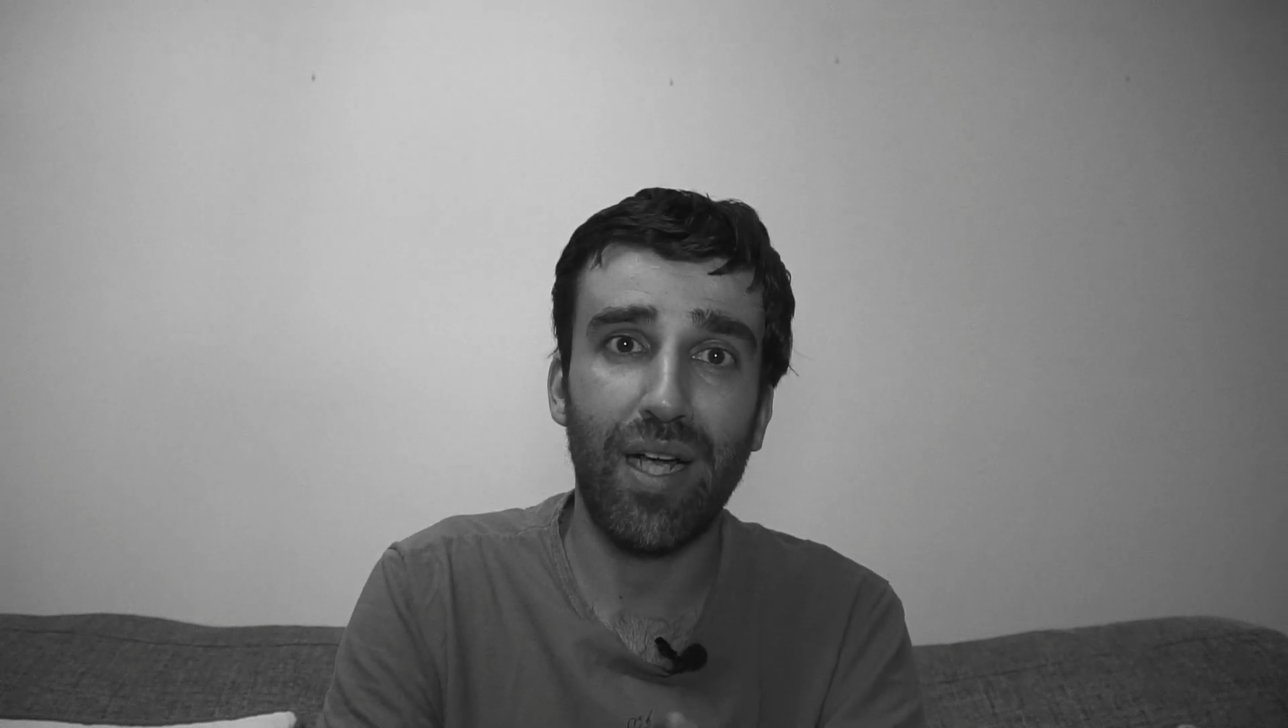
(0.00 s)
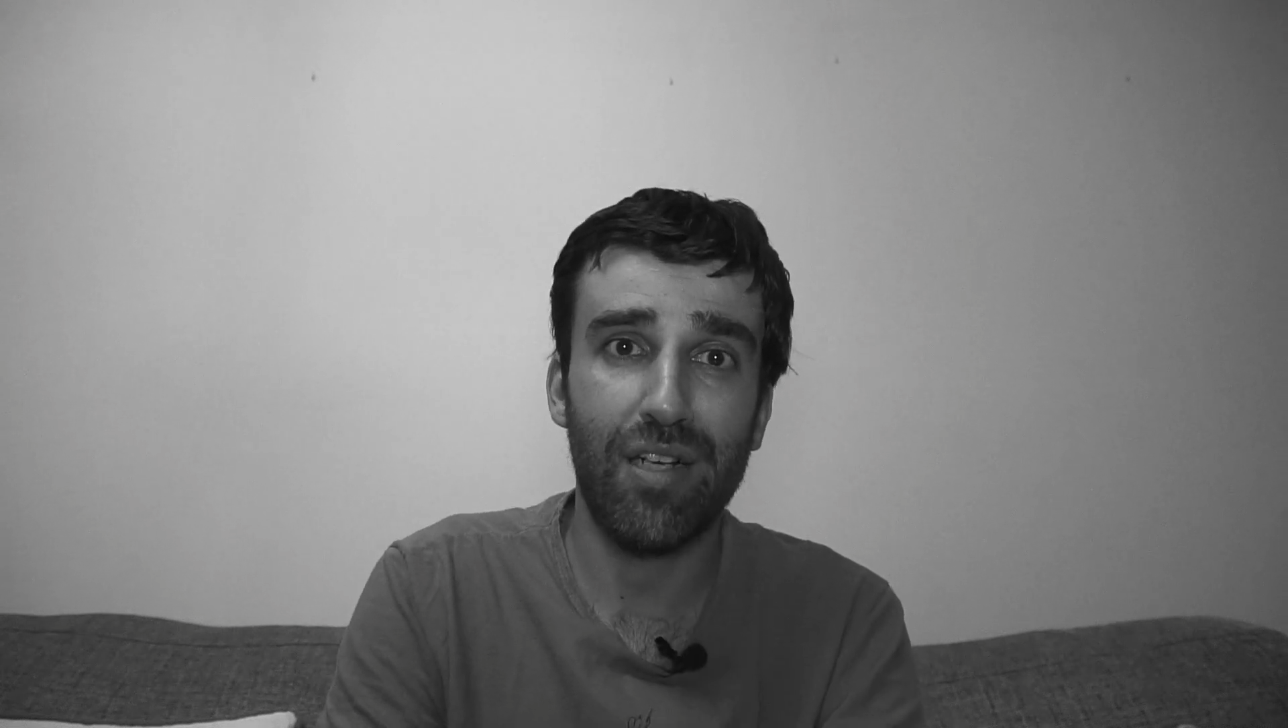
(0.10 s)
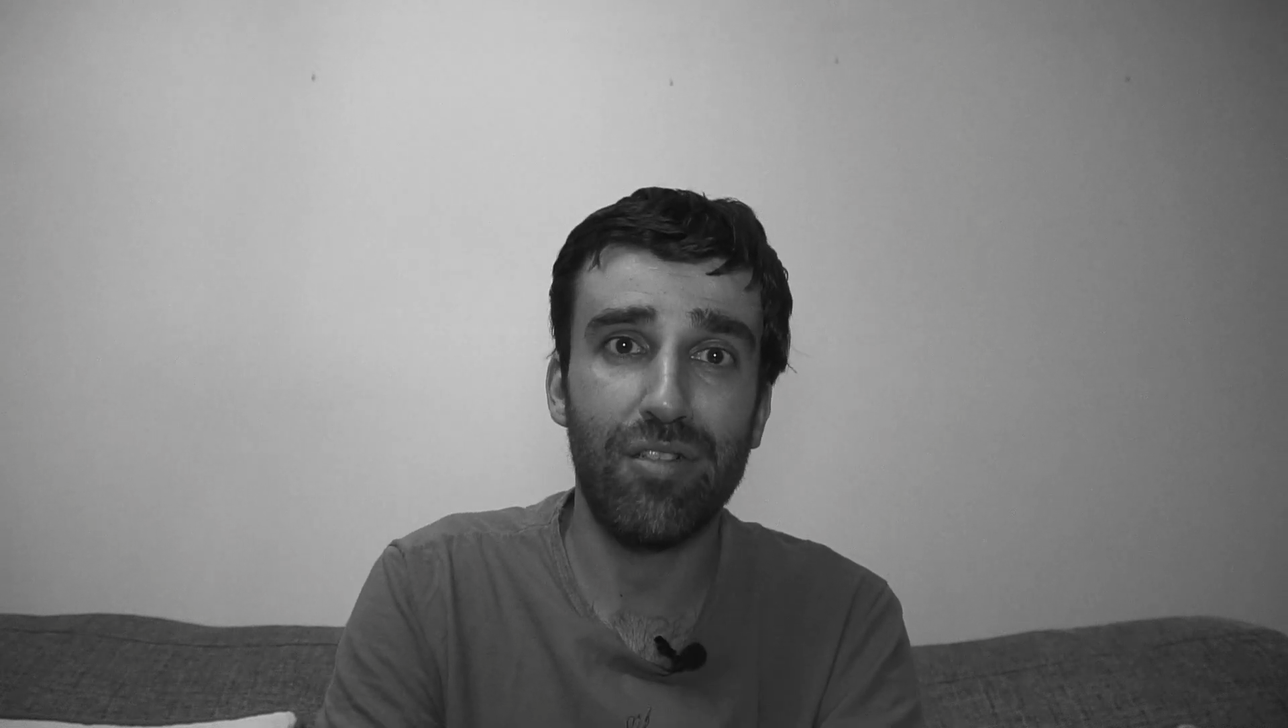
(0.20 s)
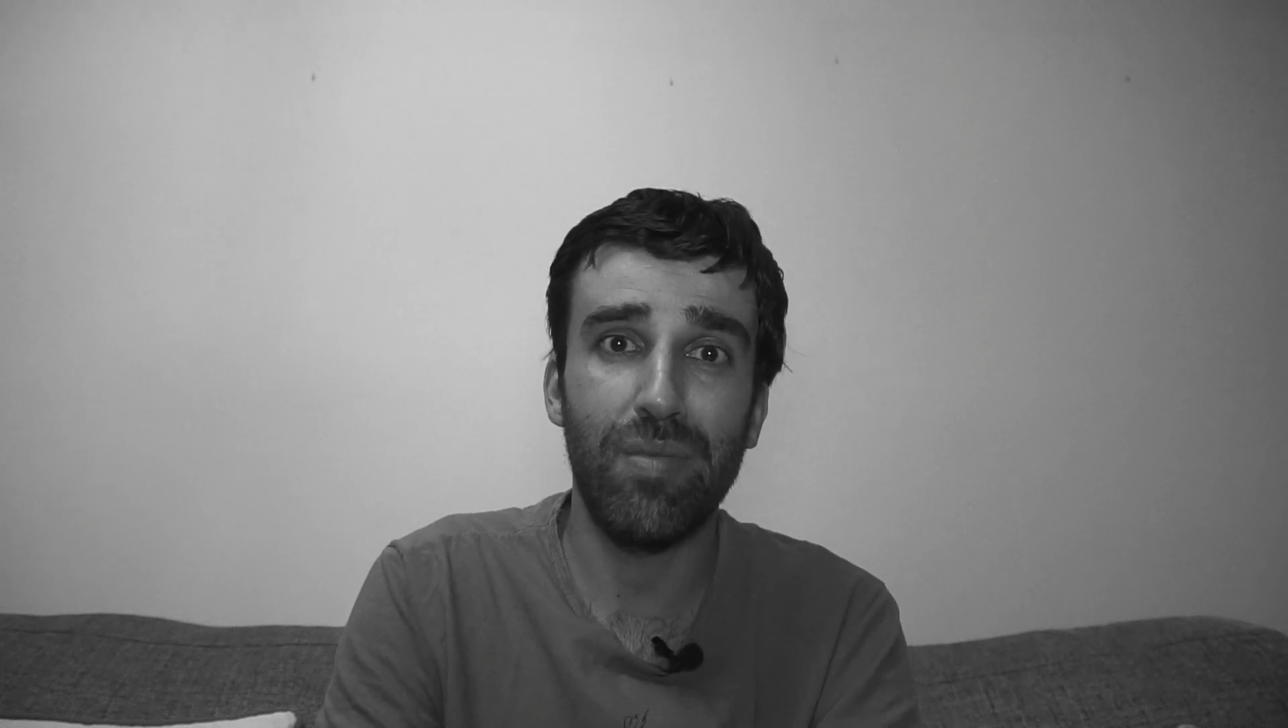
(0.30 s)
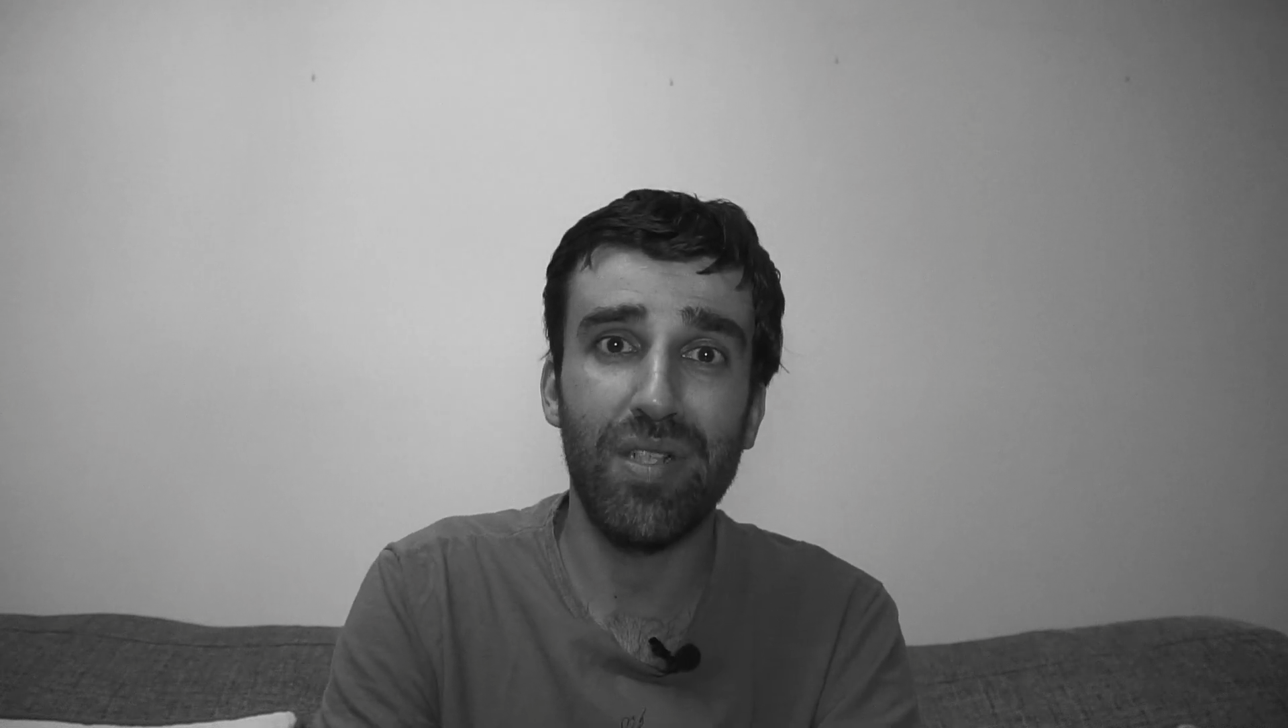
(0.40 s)

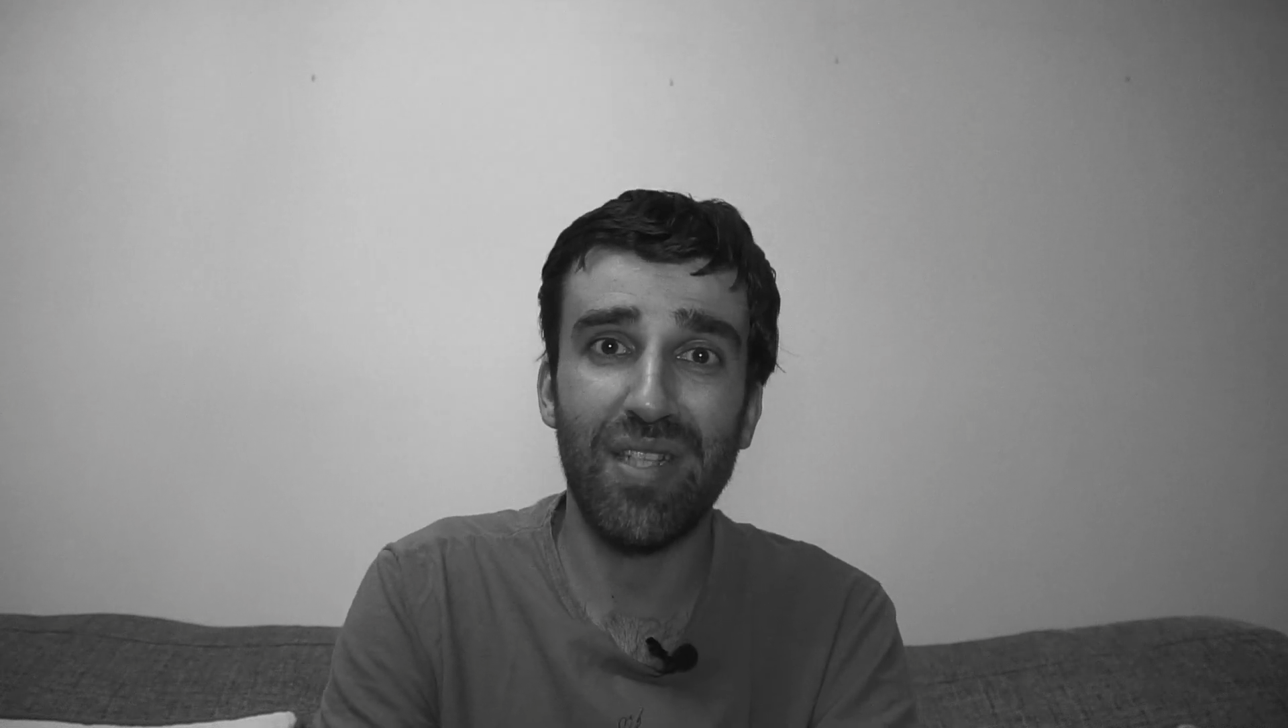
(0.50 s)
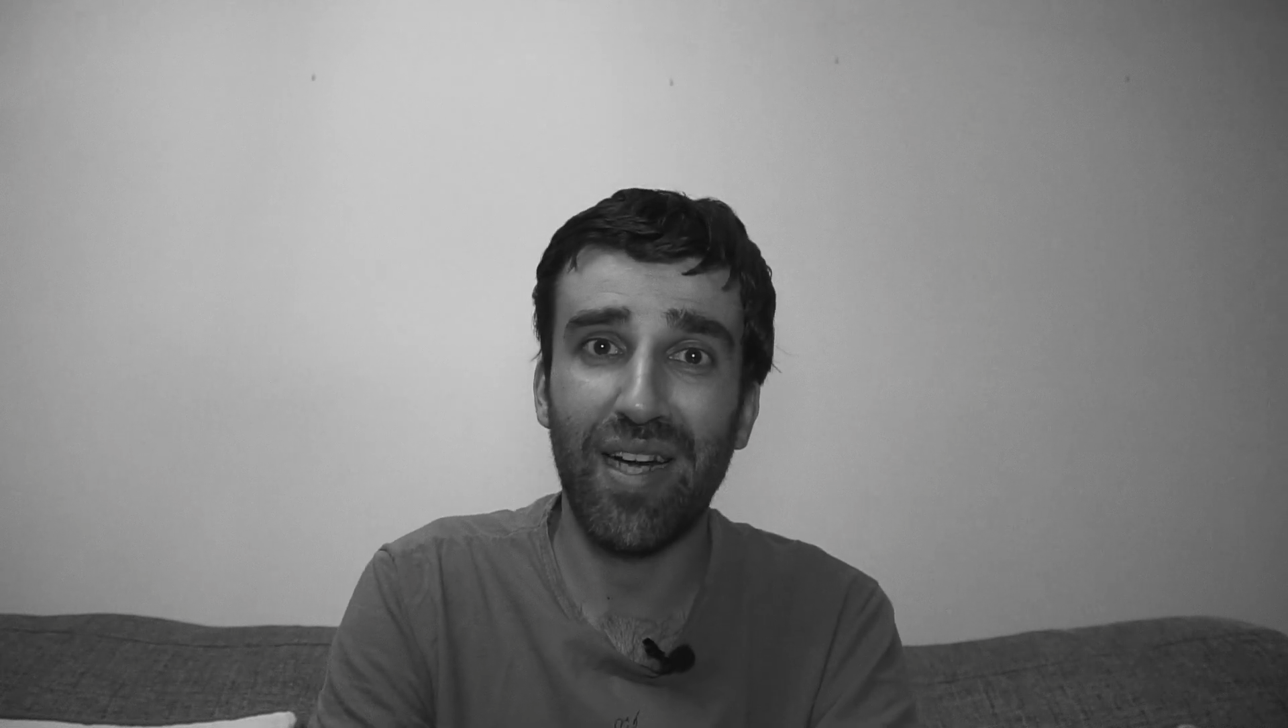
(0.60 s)
customers